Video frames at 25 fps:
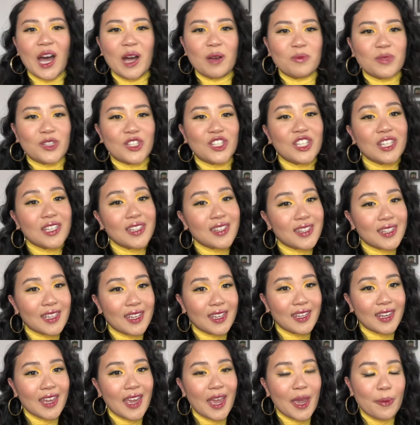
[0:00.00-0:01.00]
She
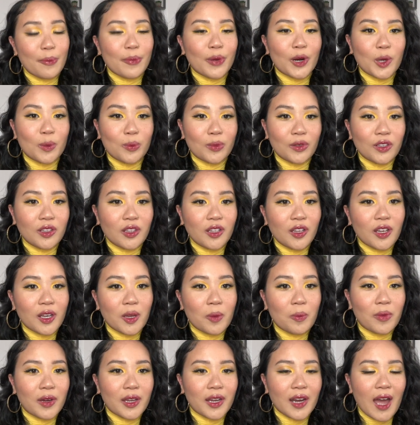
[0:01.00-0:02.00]
did a purple look,
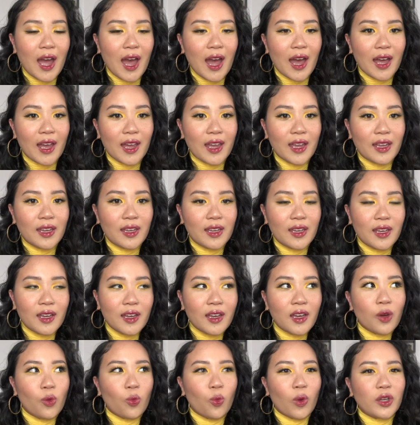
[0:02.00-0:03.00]
but I
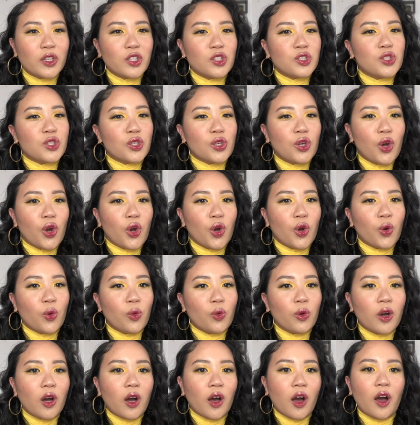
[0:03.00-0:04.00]
wanted to
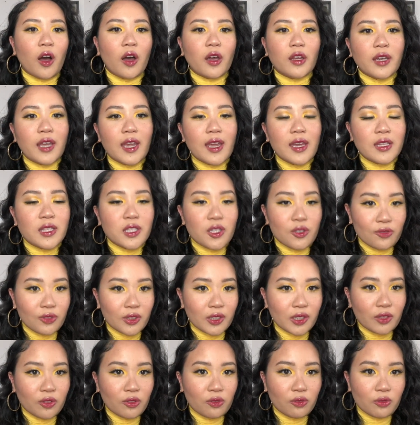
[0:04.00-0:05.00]
go on a different
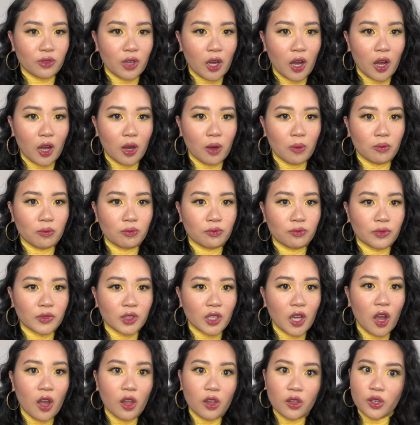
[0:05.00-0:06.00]

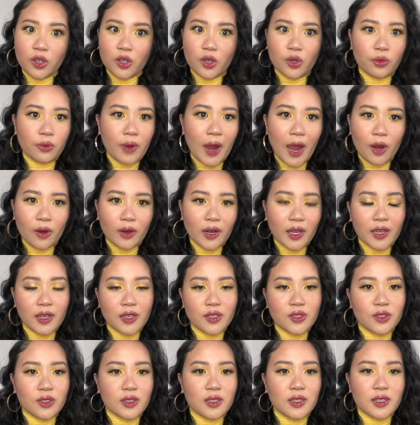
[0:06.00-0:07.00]
color route, I
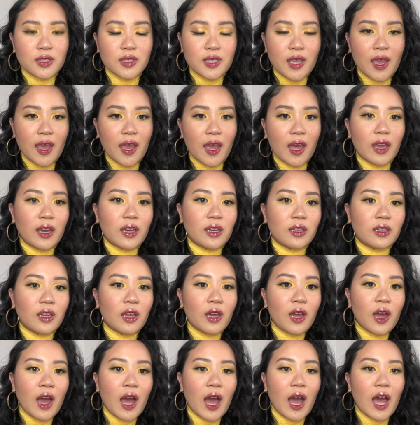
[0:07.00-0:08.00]
guess you can say, and
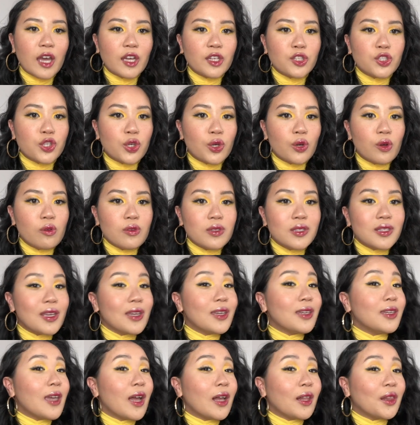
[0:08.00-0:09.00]
I chose
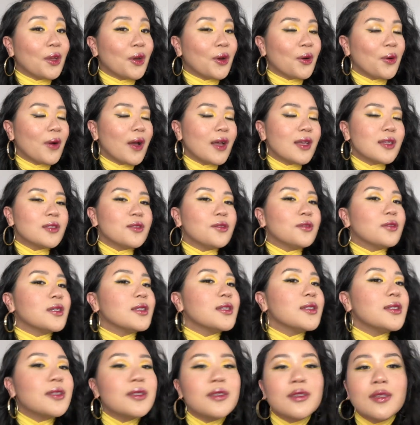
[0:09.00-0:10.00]
yellow, as you
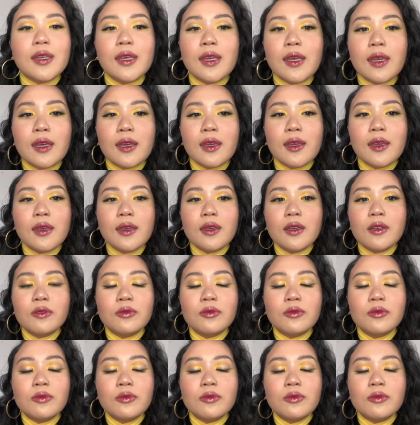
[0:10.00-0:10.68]
can see.